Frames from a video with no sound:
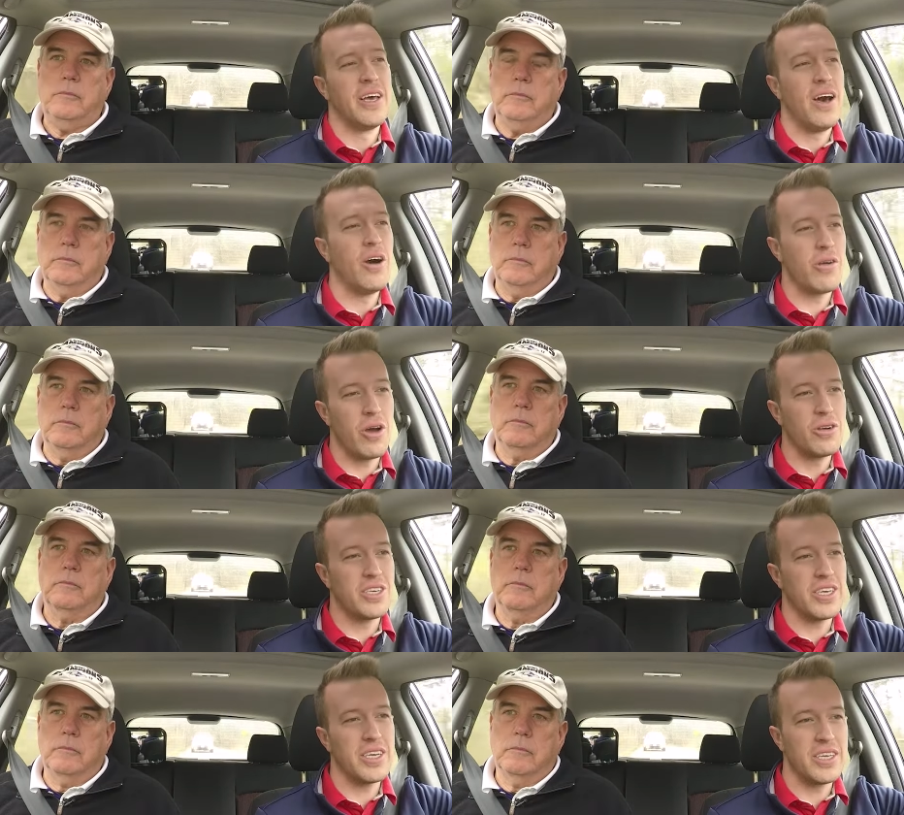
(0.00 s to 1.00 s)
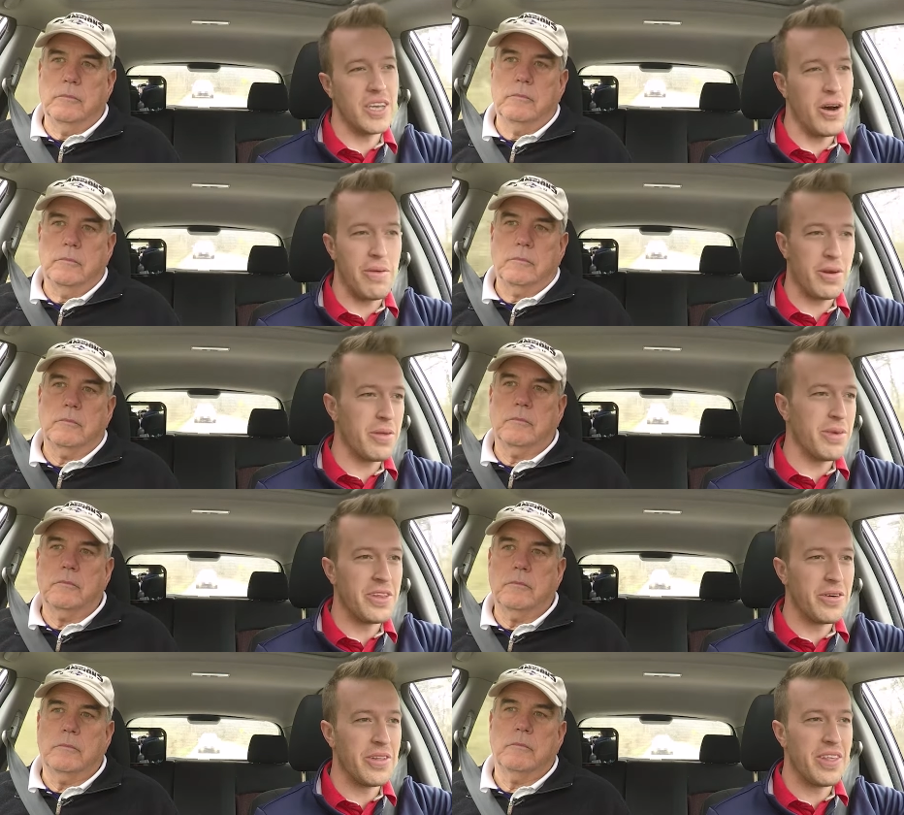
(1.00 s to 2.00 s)
Speaker 1: oh, coaching, you know, I'm going to be
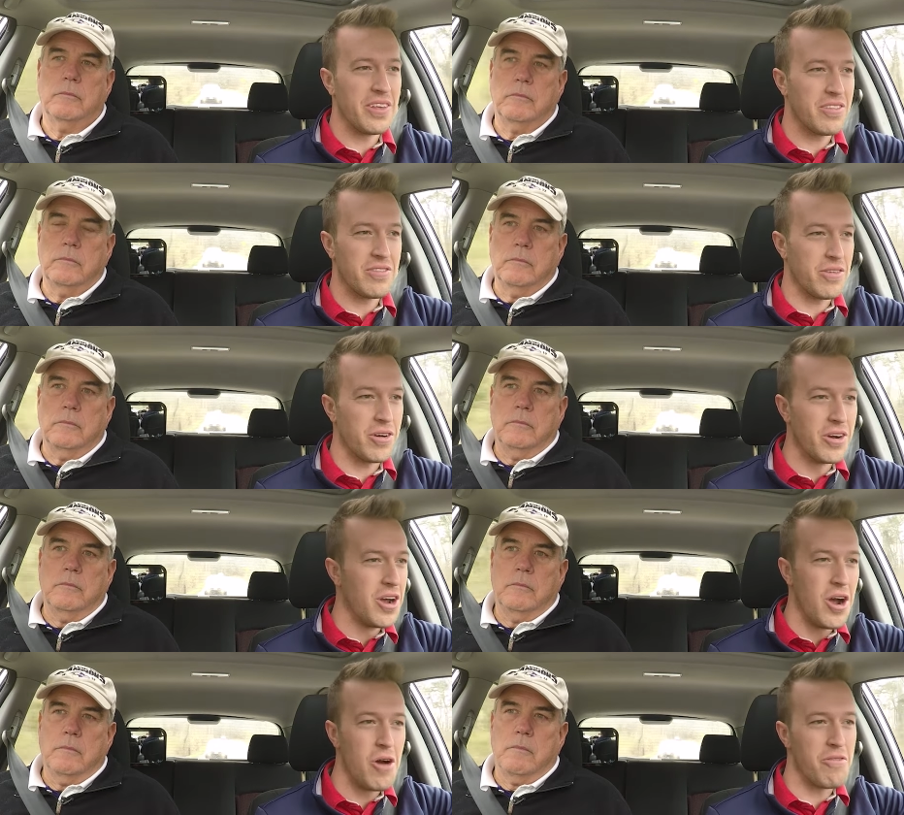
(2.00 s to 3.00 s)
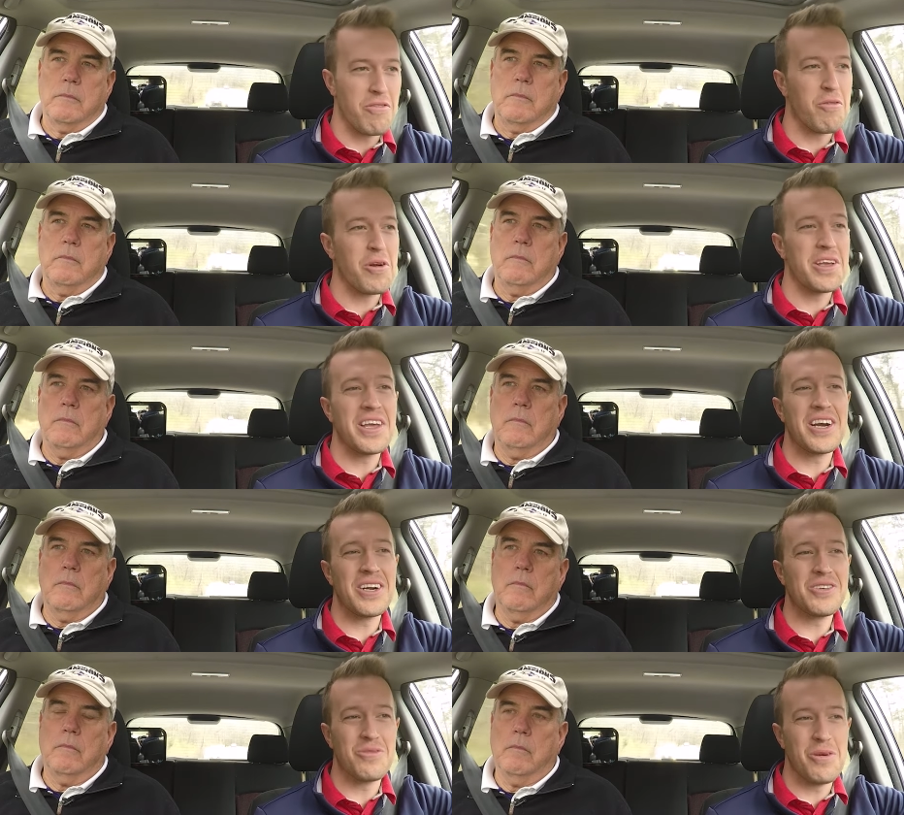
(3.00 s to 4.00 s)
doing this for over 40
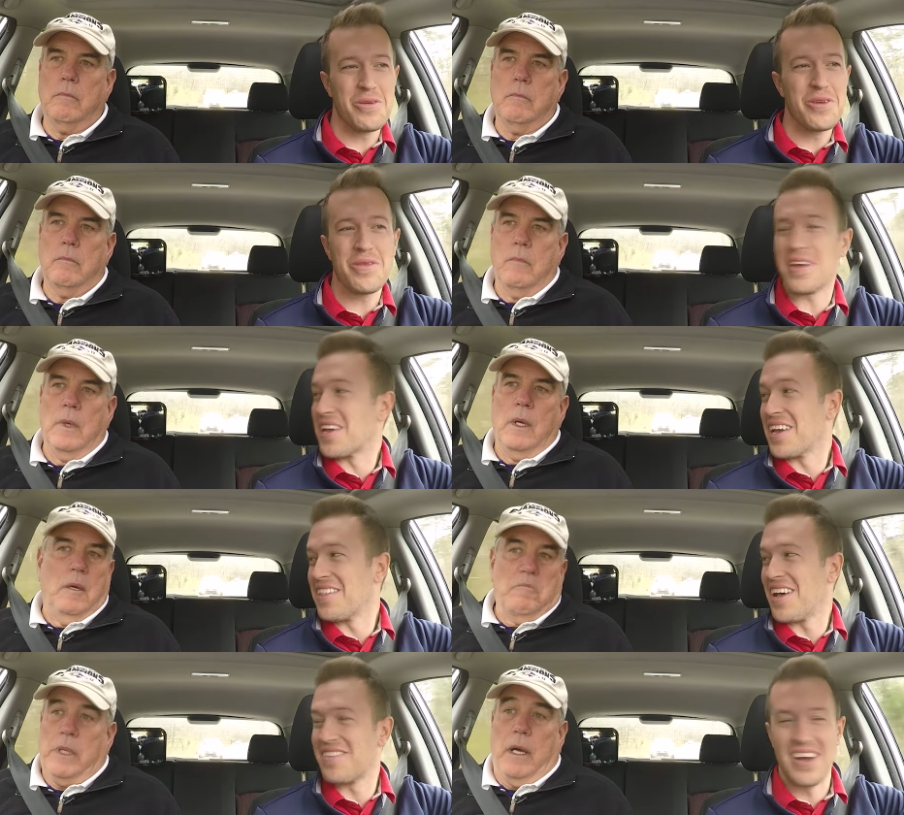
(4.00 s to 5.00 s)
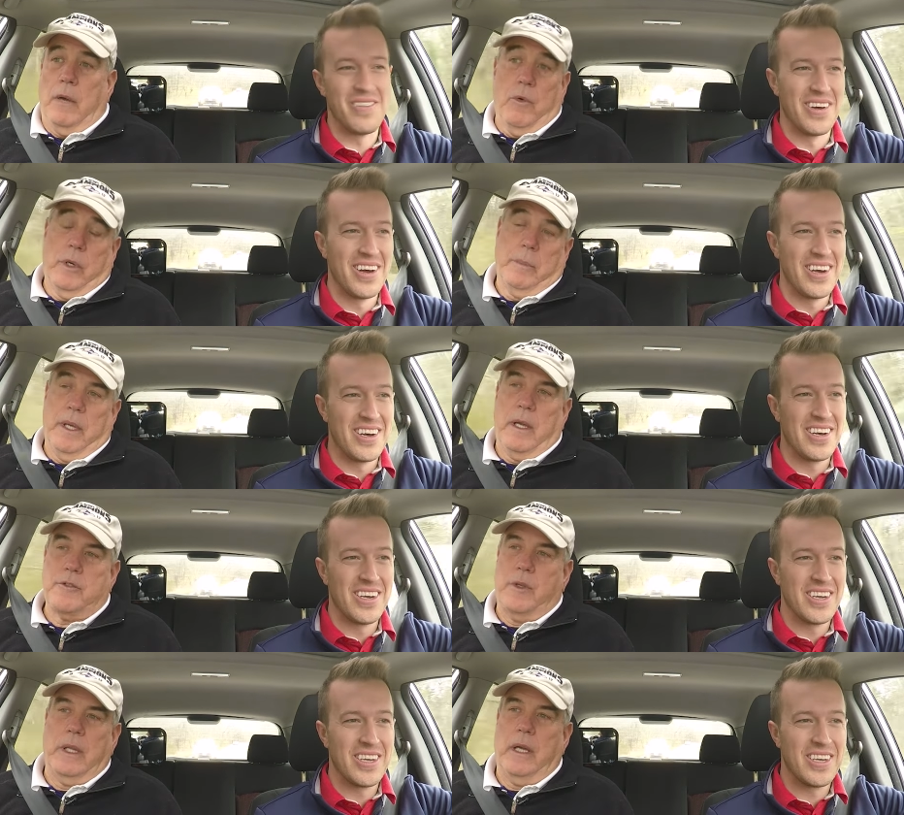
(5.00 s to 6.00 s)
years. What were you thinking at that yeah, time? Yeah, I really,
Speaker 2: be
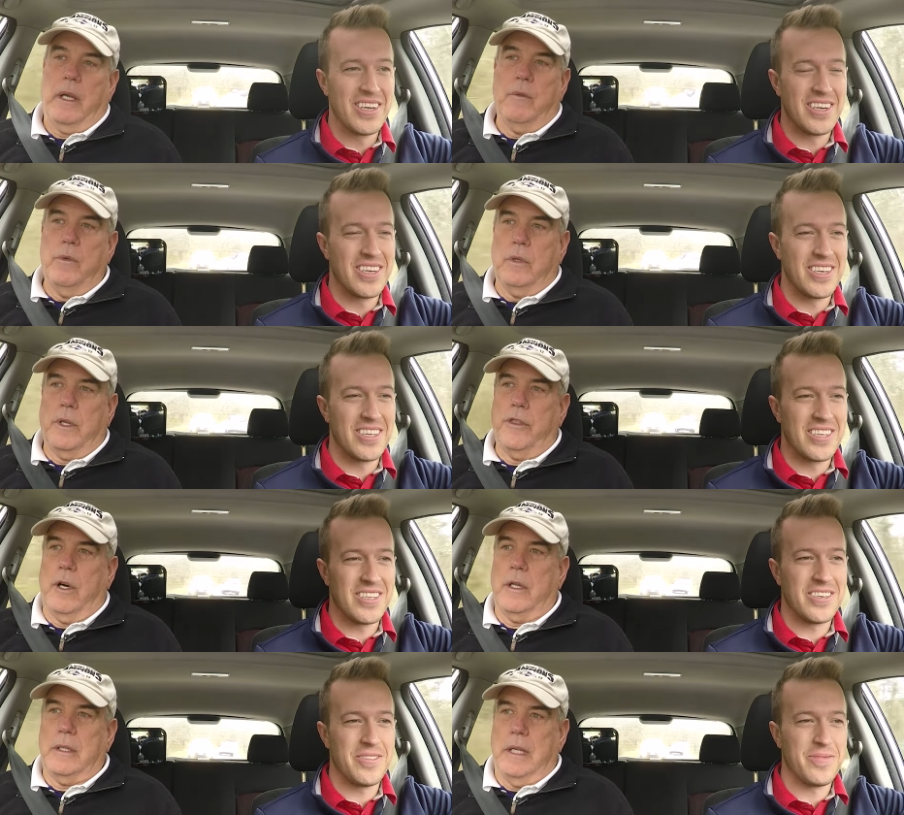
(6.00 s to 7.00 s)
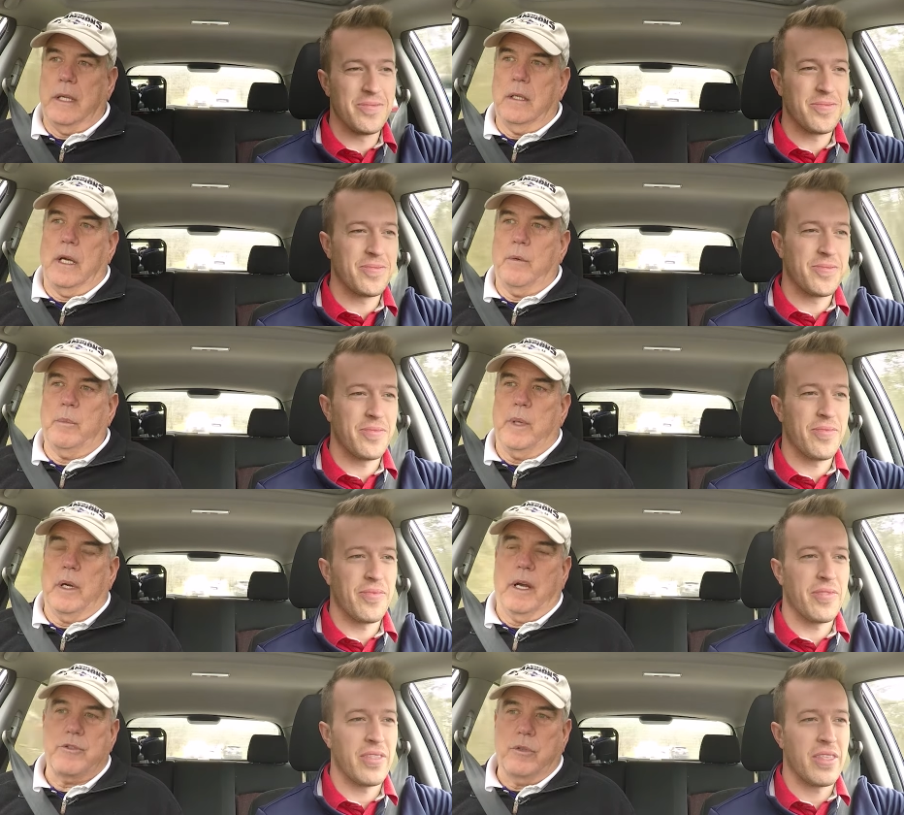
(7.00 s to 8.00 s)
honest with you, I really thought that I would be
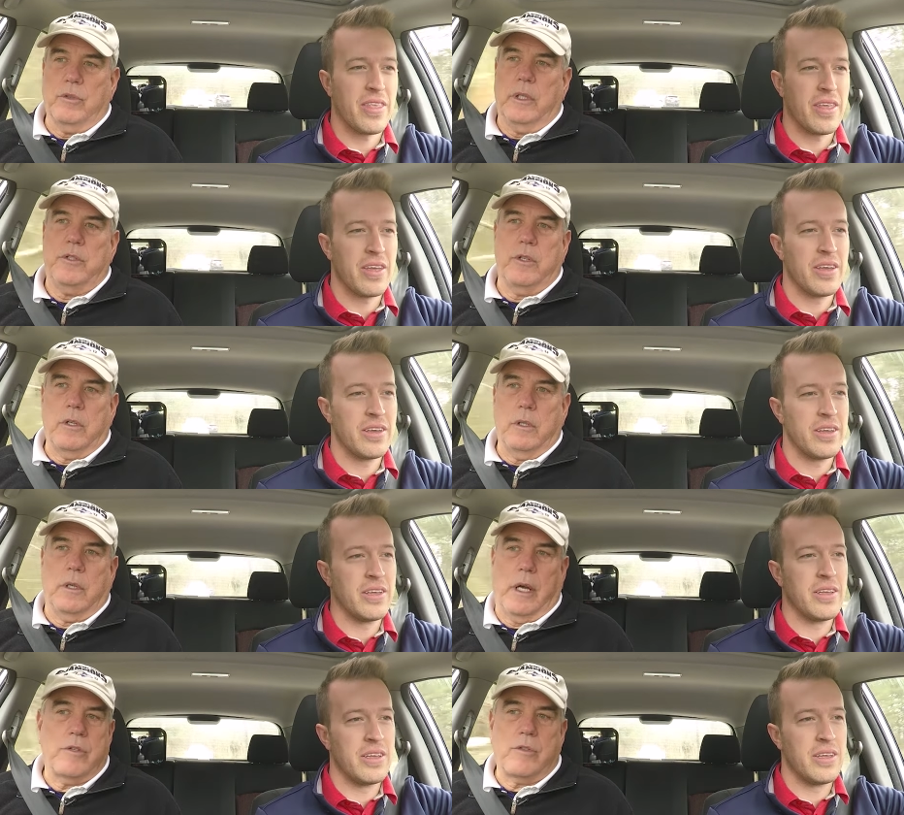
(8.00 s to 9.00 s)
a high school teacher and a high